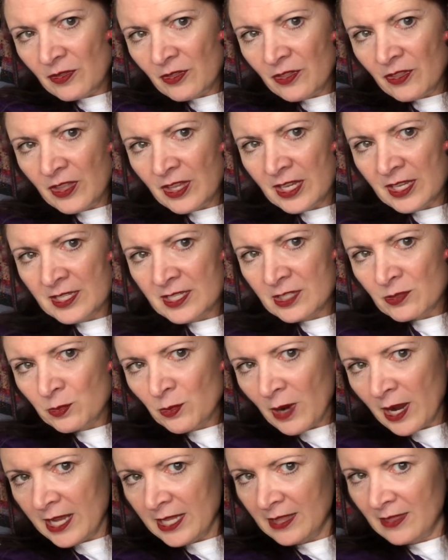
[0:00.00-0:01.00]

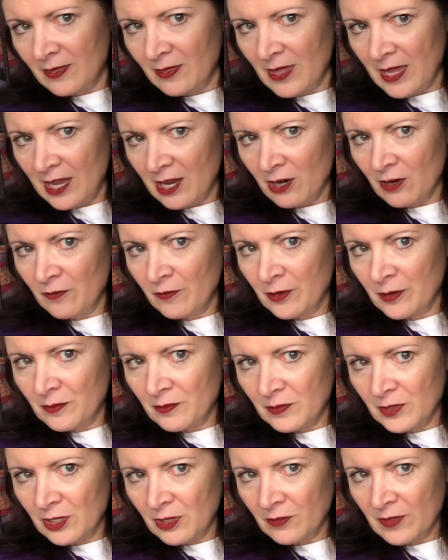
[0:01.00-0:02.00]
this right there
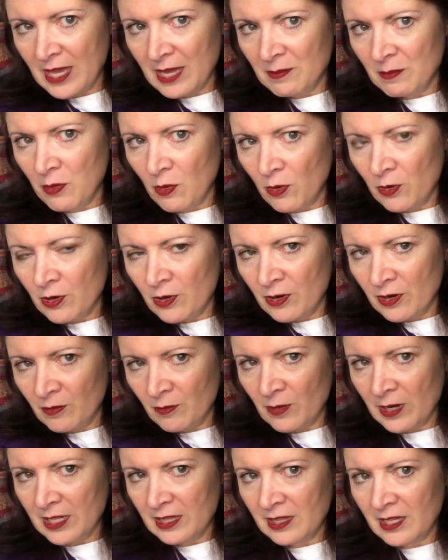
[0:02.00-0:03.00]
from, you know, that
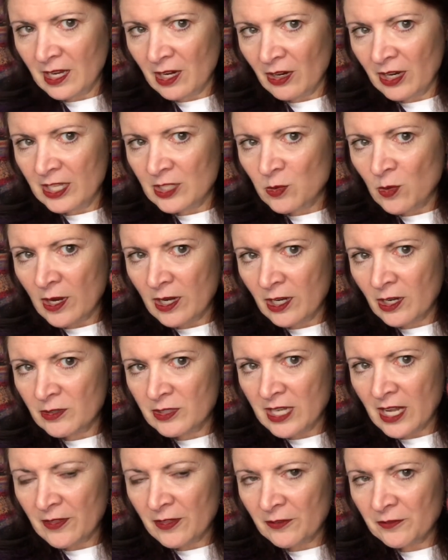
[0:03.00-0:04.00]
border right there is what
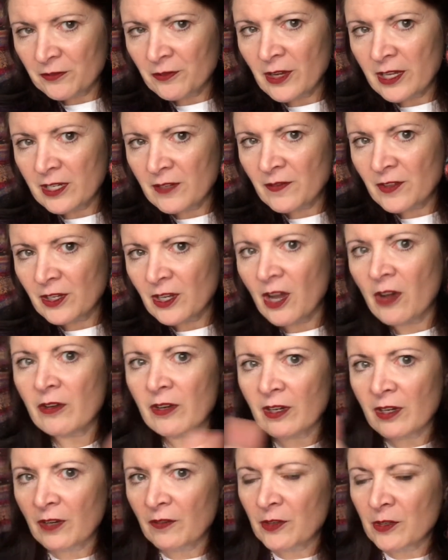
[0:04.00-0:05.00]
goes down the front of the
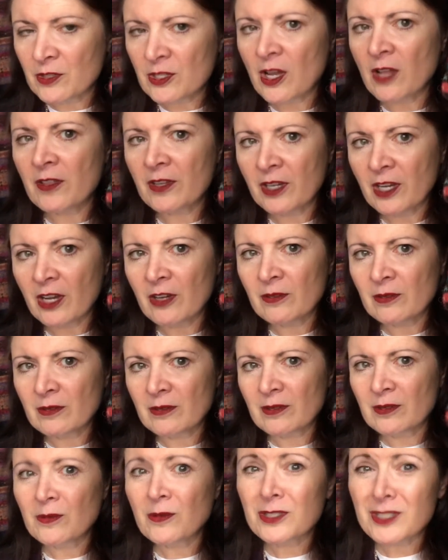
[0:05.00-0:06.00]
coat. And if you saw the
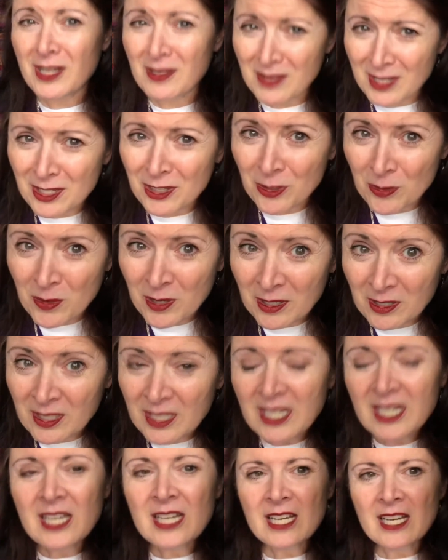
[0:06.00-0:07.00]
coat, which I think you
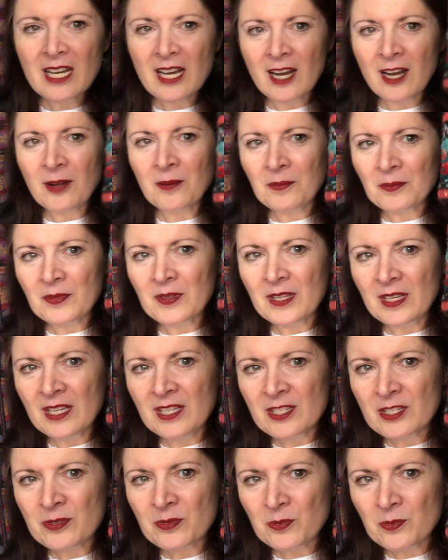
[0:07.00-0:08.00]
will, um,
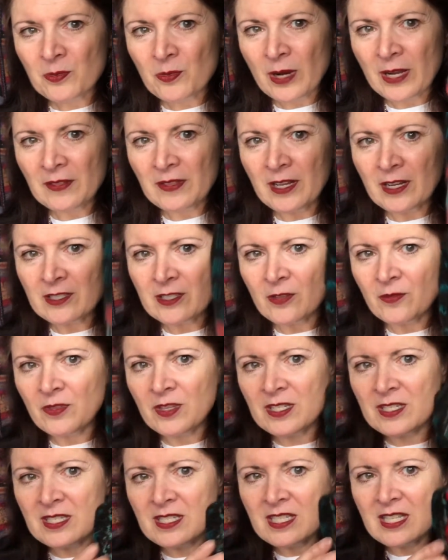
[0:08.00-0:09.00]
it's right there. So
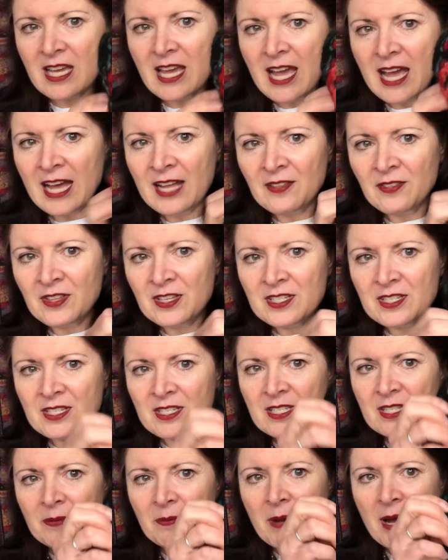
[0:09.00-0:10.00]
this is the hat.
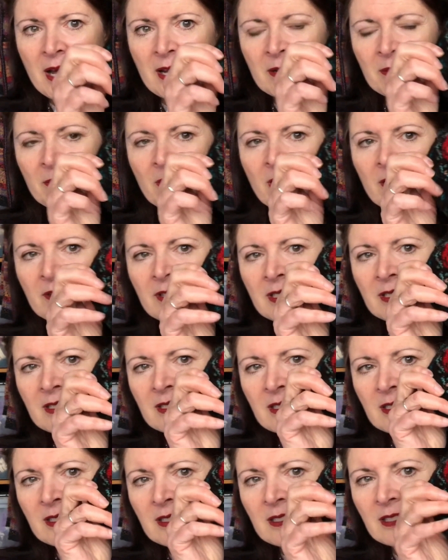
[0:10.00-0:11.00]
This is the bottom of
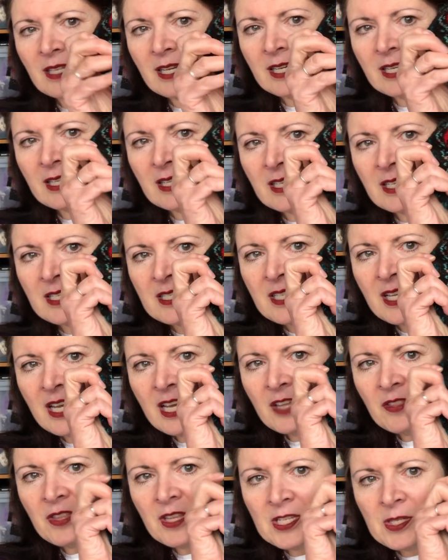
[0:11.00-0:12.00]
it like this.
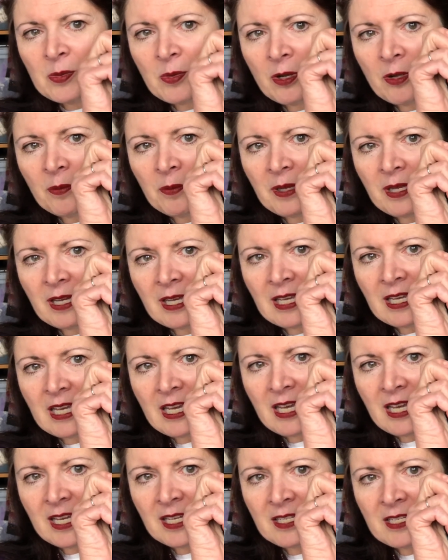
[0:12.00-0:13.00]
This will be a
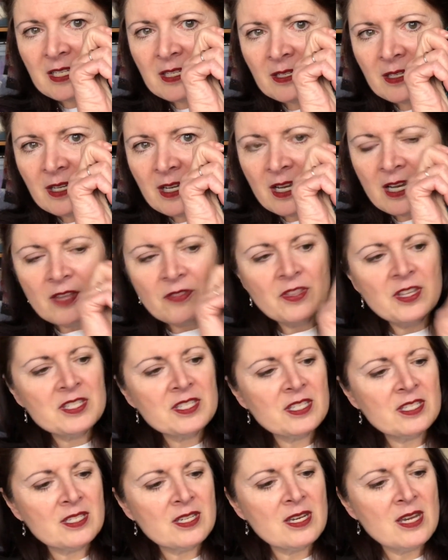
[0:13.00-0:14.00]
kit.
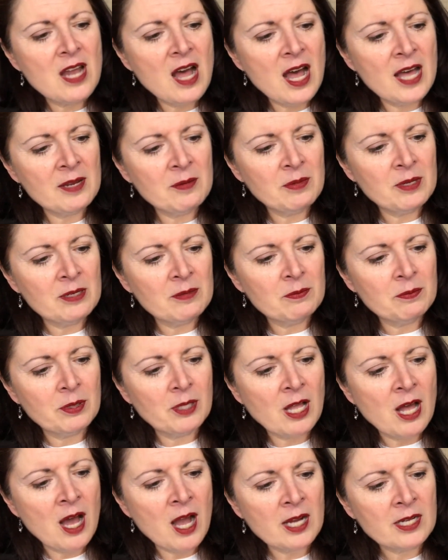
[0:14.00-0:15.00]
This has not been
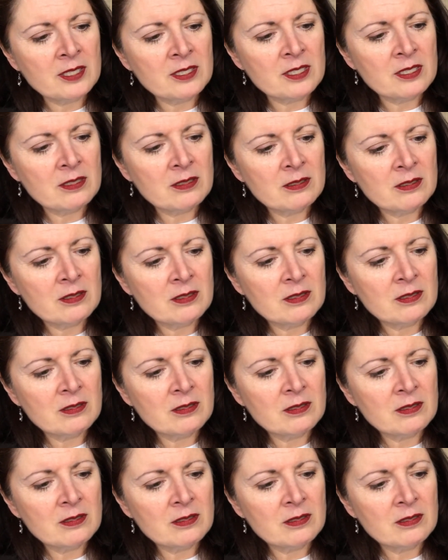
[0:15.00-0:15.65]
blocked.